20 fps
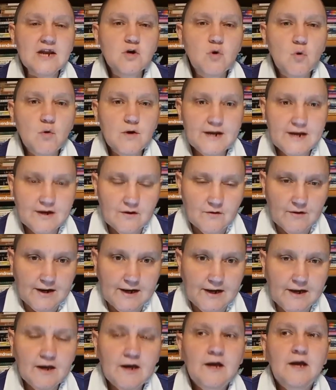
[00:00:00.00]
court
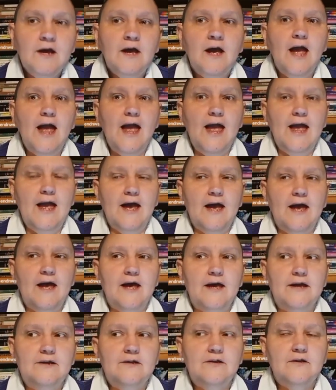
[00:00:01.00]
hearing,
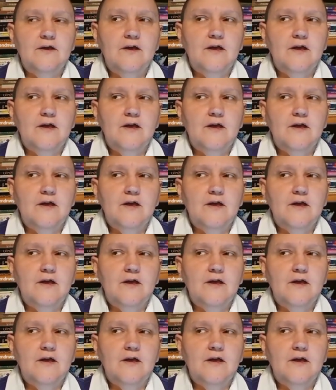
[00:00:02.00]
and